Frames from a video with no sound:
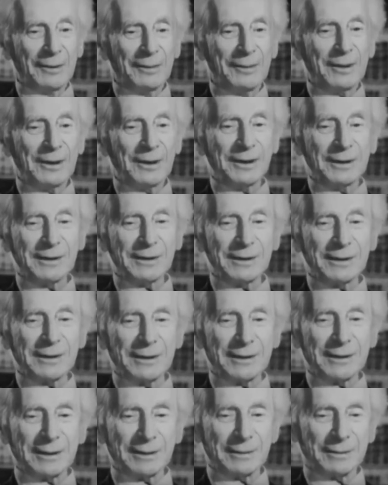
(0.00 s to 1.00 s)
Well,
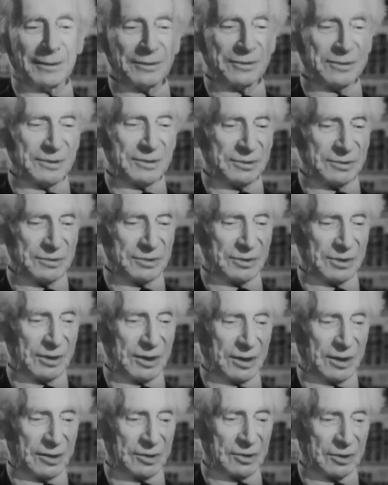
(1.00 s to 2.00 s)
he was
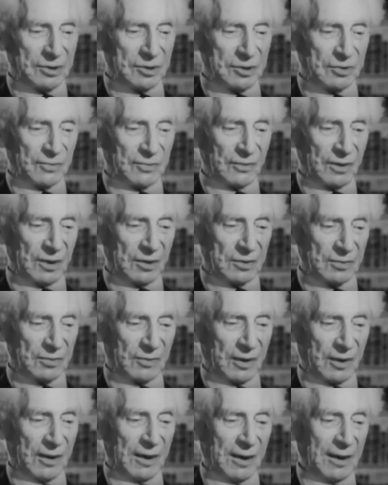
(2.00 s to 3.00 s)
certainly in a sense a
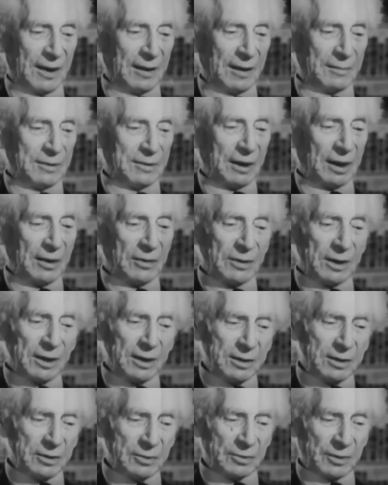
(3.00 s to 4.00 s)
philosopher, but now
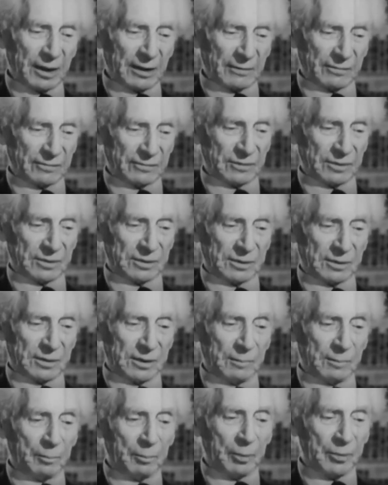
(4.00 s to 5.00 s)
there you have
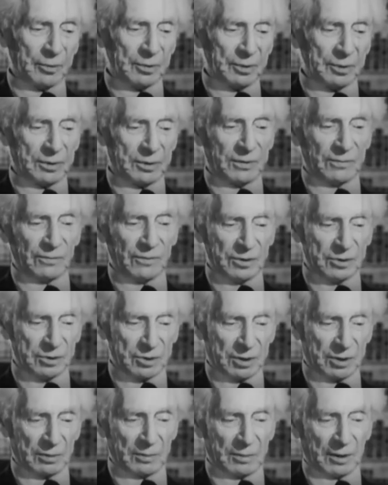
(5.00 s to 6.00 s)
an important
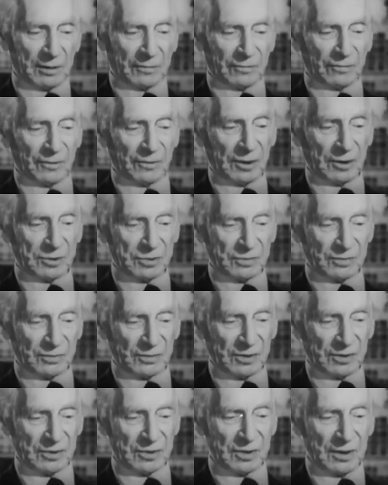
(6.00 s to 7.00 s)
division among
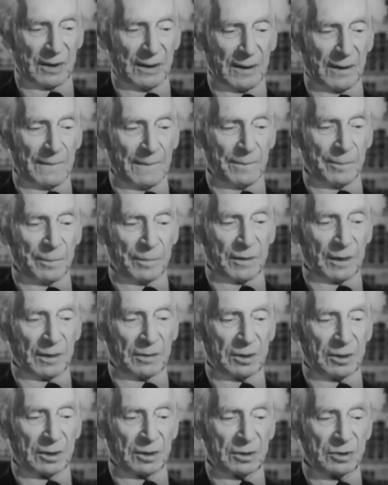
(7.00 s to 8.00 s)
philosophers.
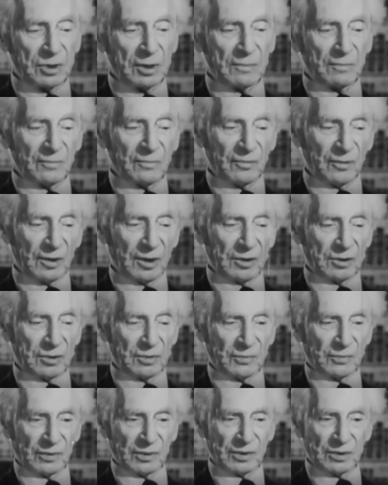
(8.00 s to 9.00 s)
There are some
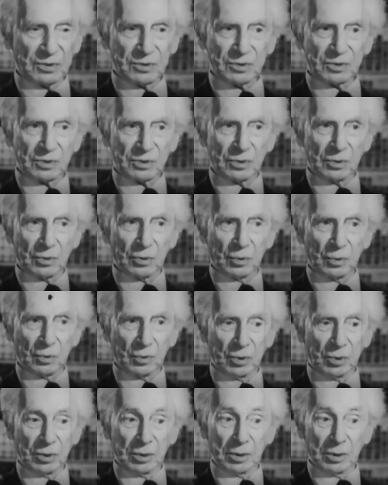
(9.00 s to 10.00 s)
philosophers
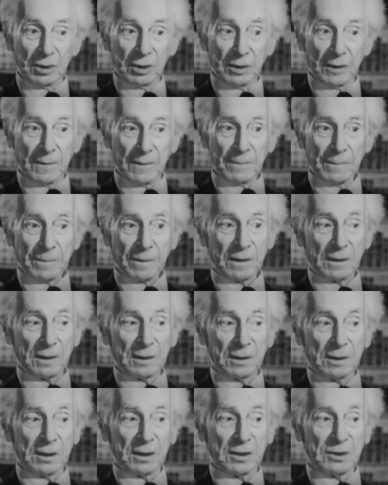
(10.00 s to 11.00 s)
who
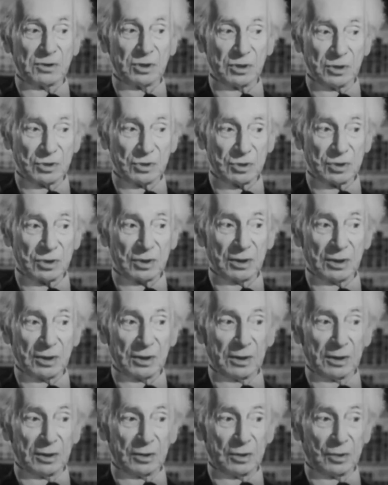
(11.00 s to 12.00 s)
exist
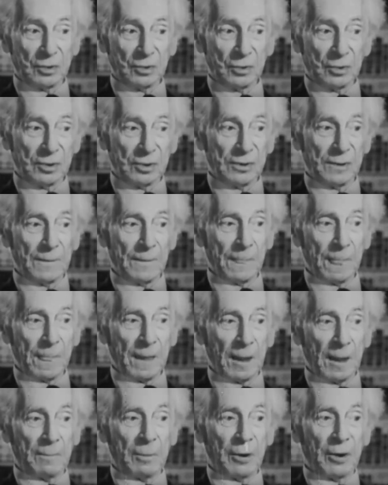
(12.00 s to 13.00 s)
to
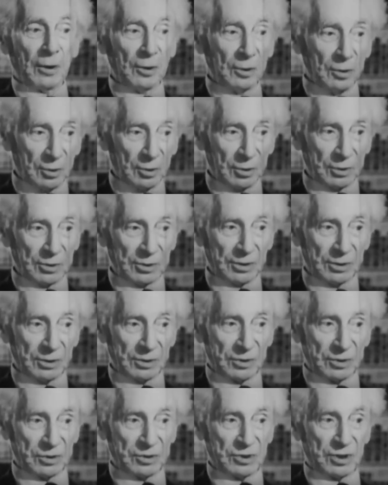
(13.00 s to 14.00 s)
uphold
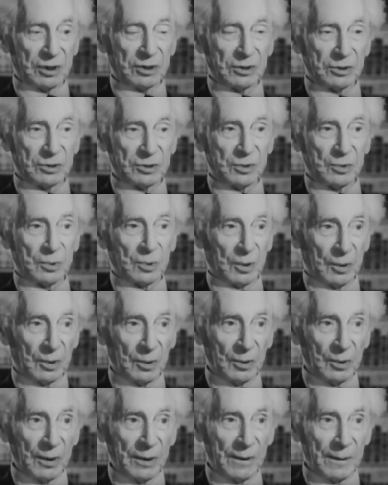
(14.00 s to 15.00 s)
the status
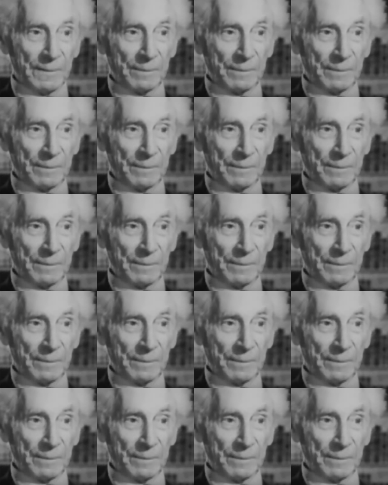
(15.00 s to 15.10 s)
quo,